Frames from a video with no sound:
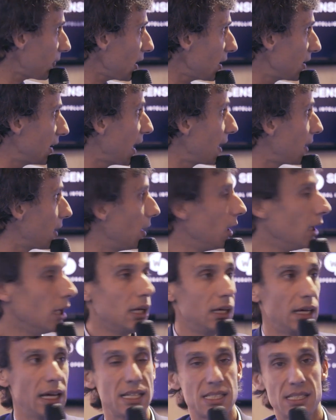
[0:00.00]
Then
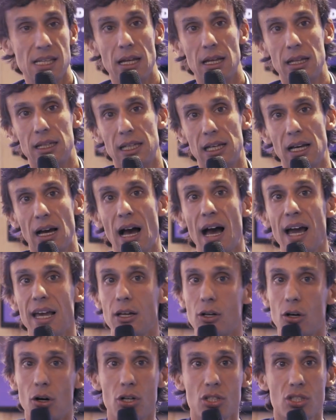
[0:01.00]
it's the high
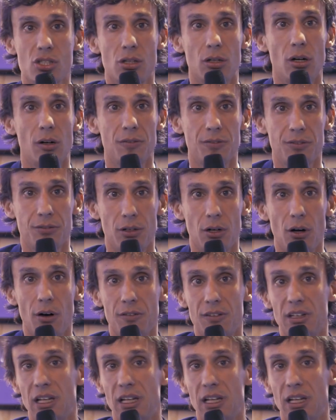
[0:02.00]
cost of